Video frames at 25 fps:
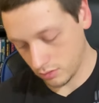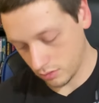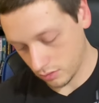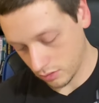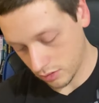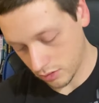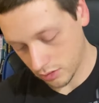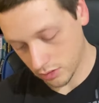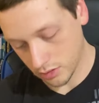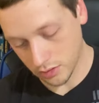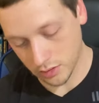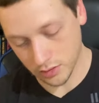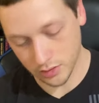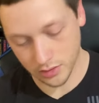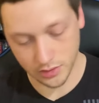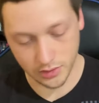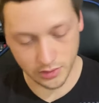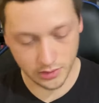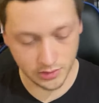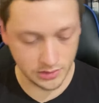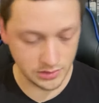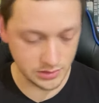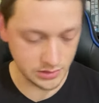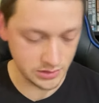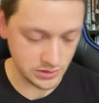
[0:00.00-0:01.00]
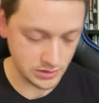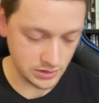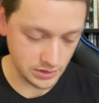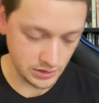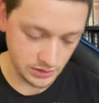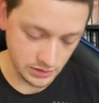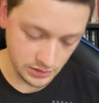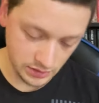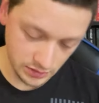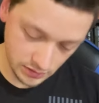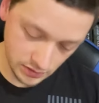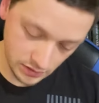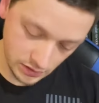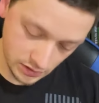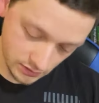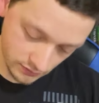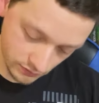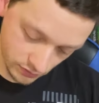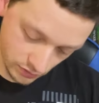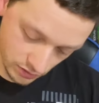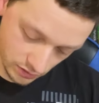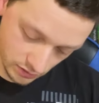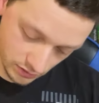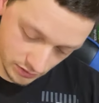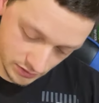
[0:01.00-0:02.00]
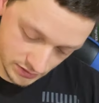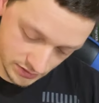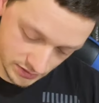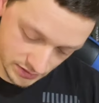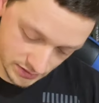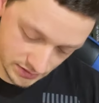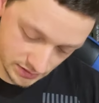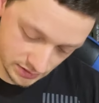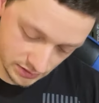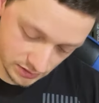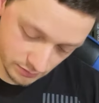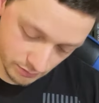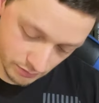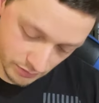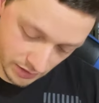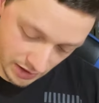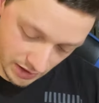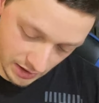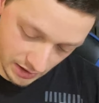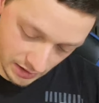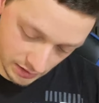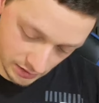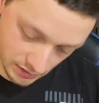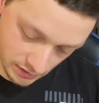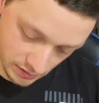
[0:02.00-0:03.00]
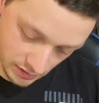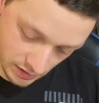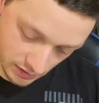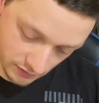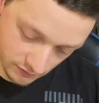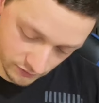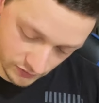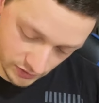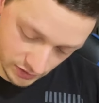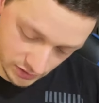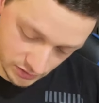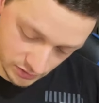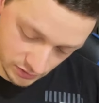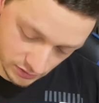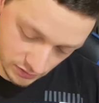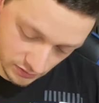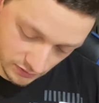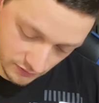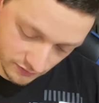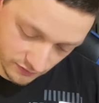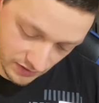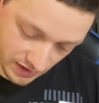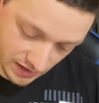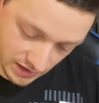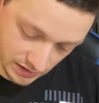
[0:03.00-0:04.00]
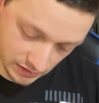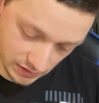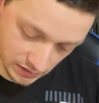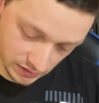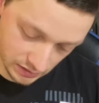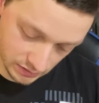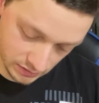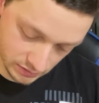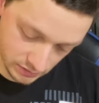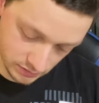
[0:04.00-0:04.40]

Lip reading: and I think the cover artist is on the back. Yeah, Victor Valla.